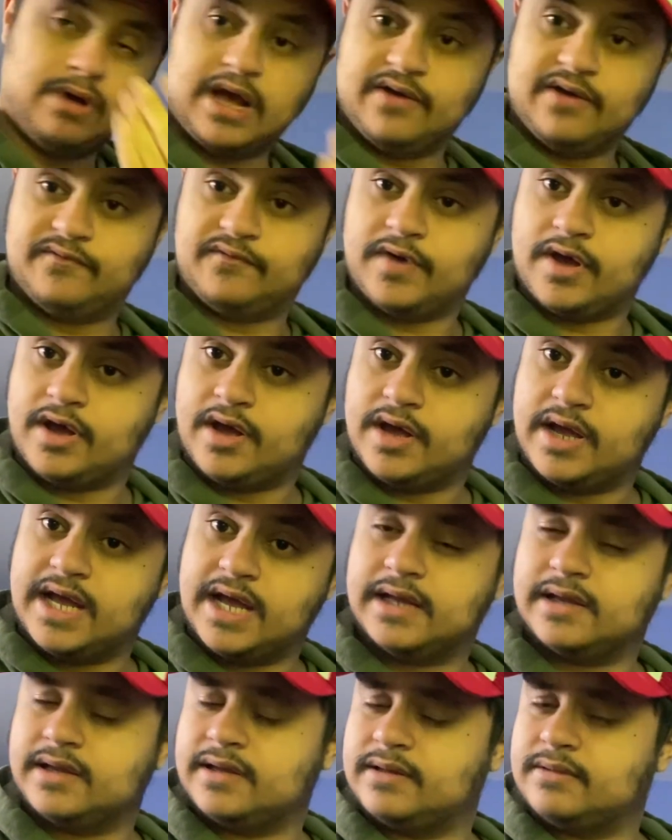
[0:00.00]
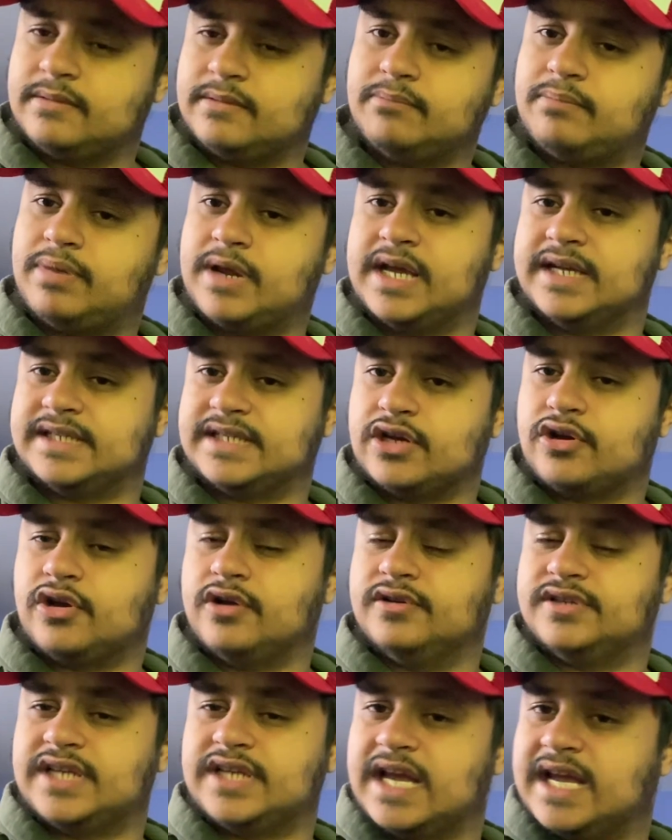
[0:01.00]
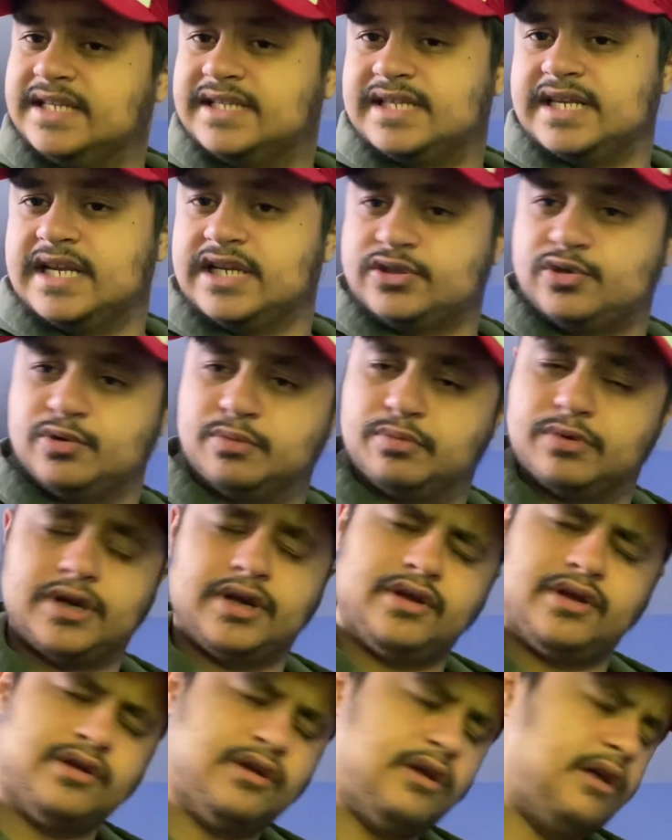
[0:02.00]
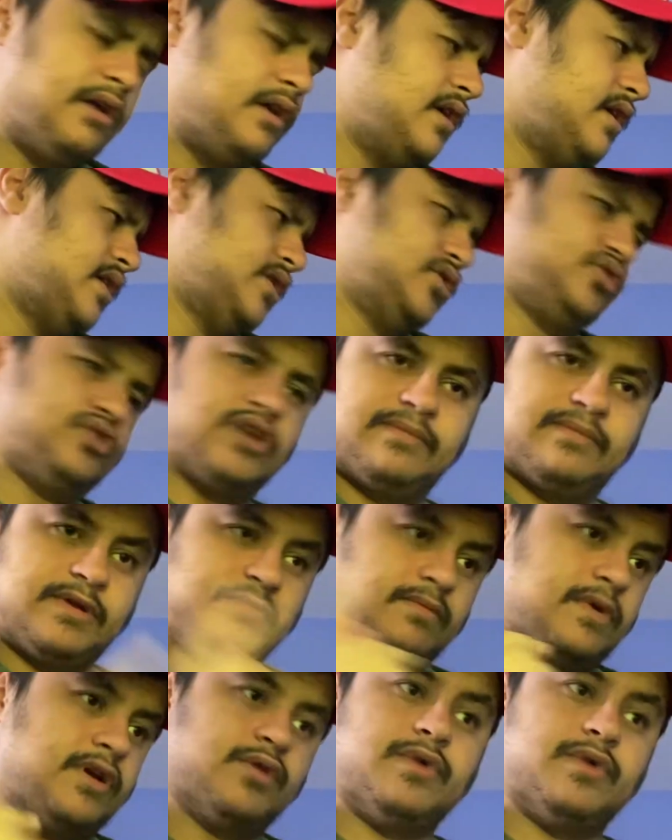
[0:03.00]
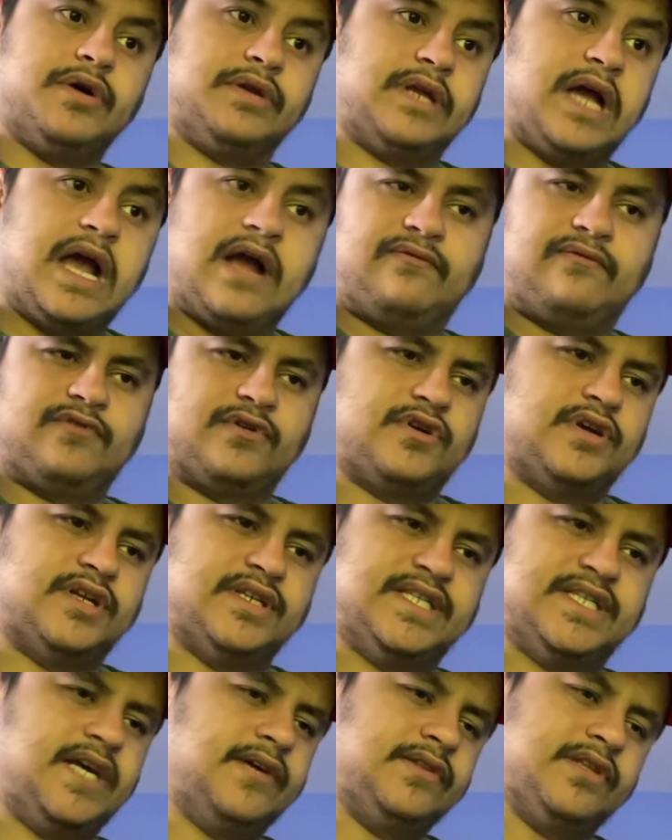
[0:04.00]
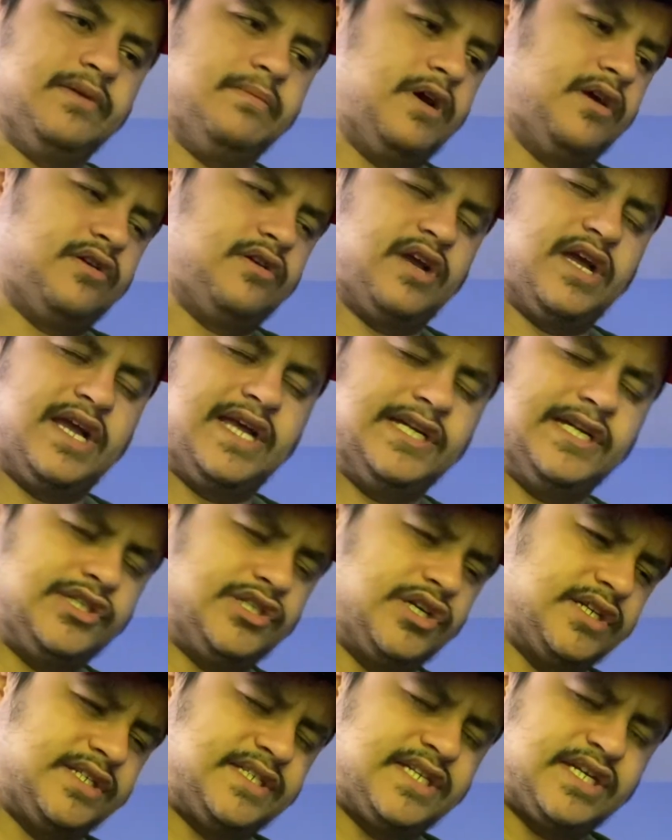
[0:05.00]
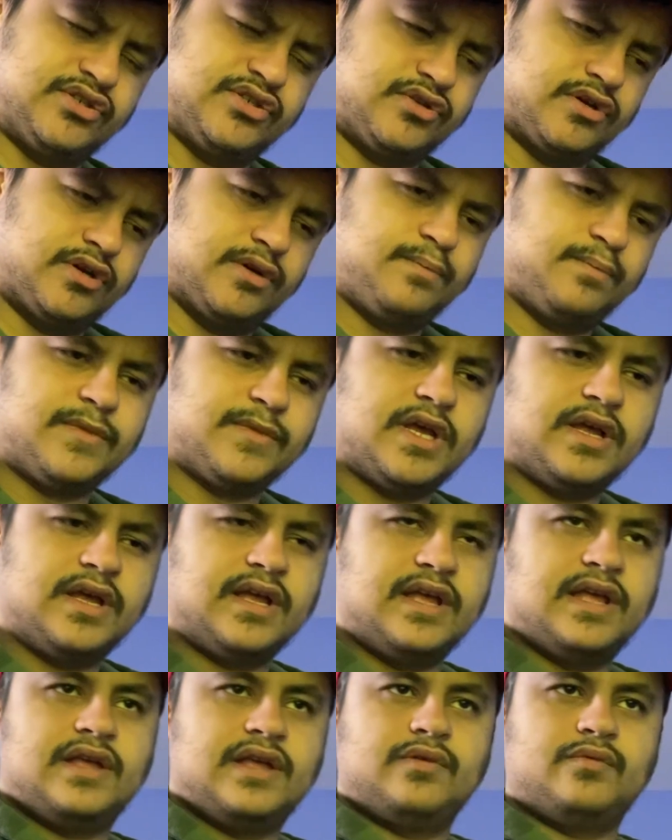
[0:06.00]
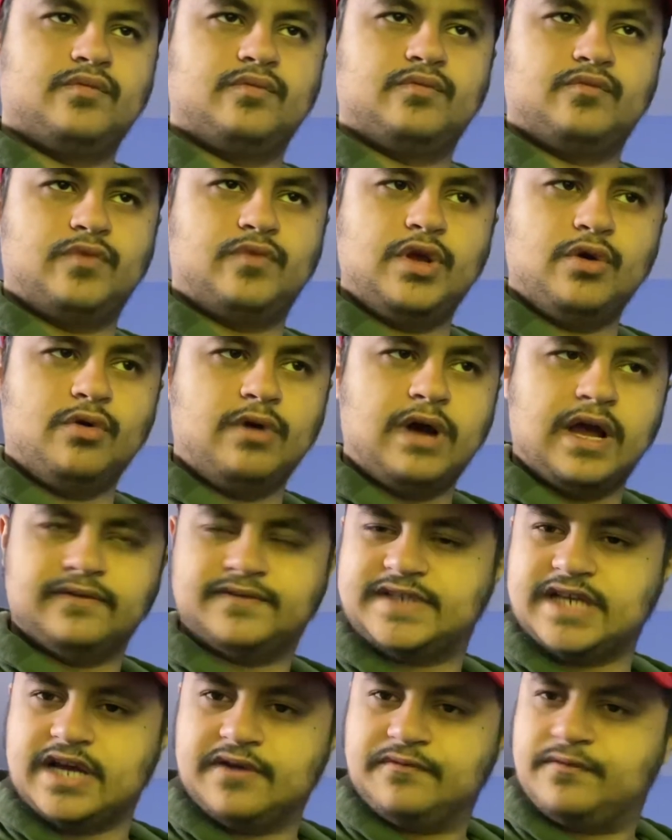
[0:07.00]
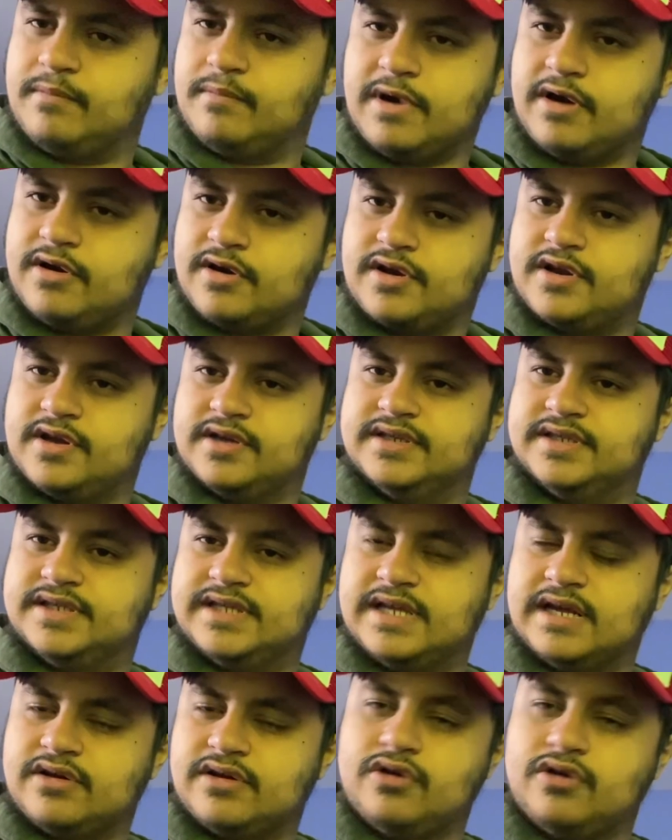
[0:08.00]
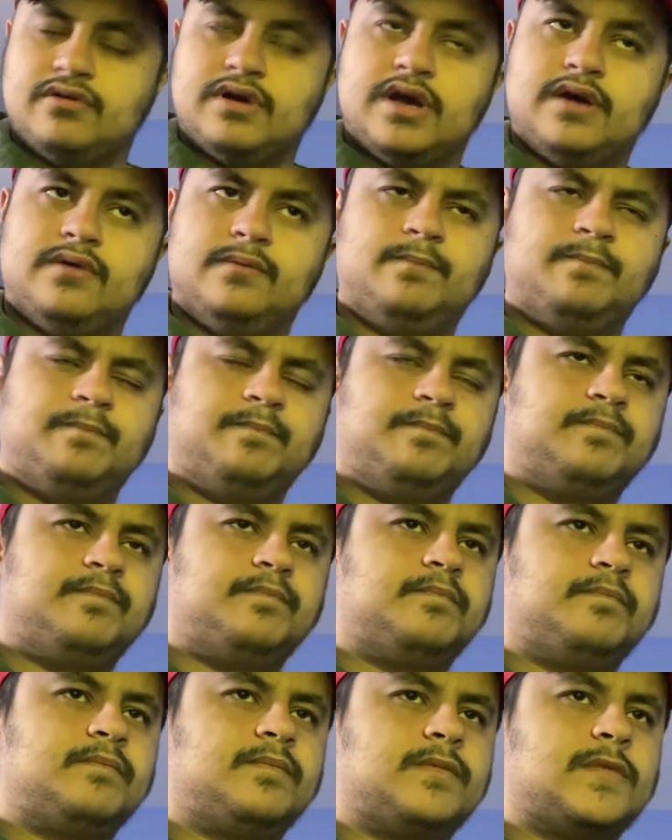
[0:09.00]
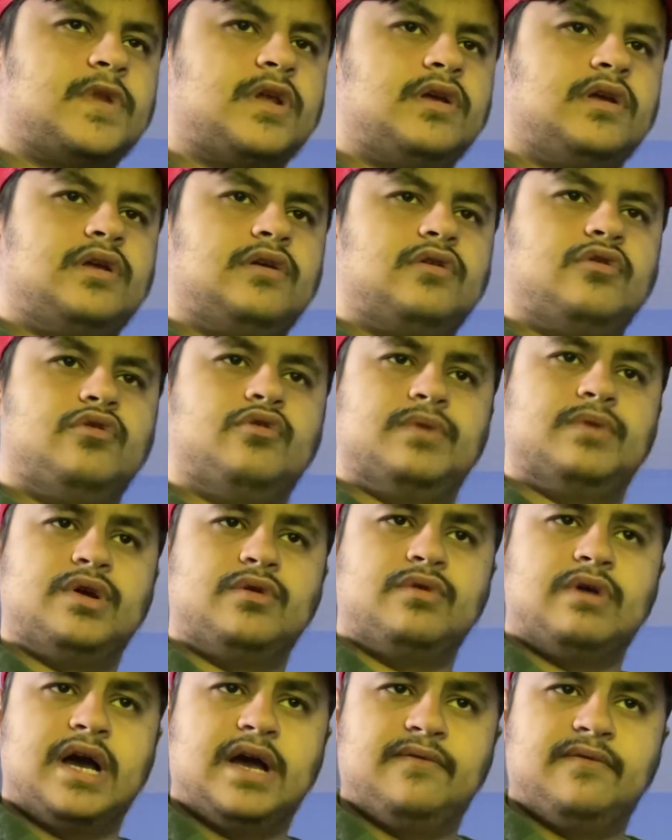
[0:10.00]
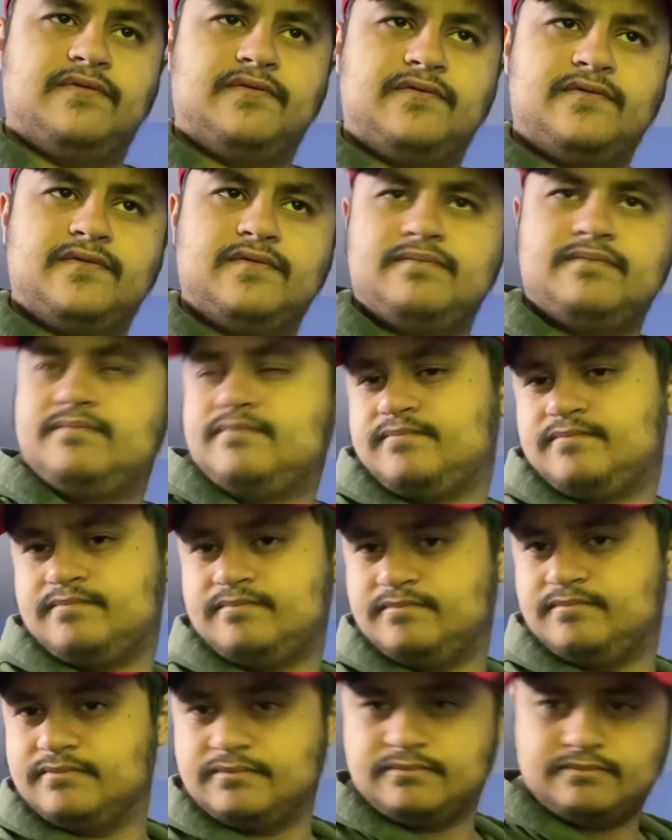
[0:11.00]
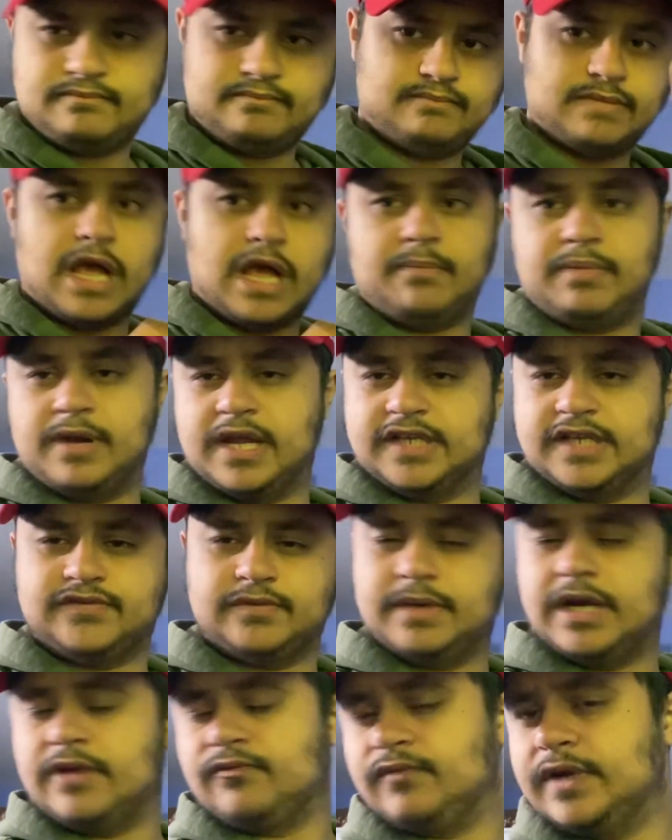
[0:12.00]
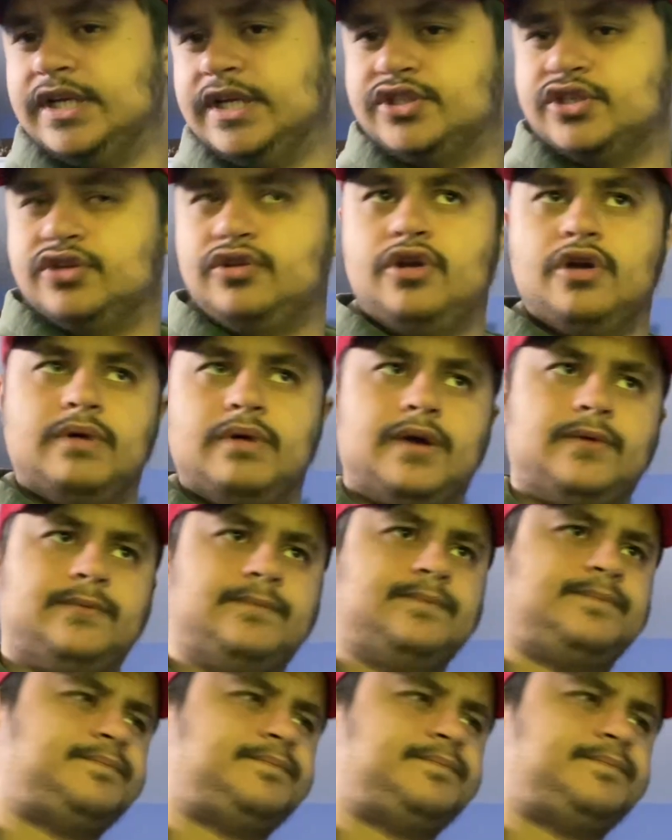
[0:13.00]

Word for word: have uh, players that go to international break, traveling around the world, Africa and South America, Asia, etc. We all have South Americans that go out, or we all have players from that region go out,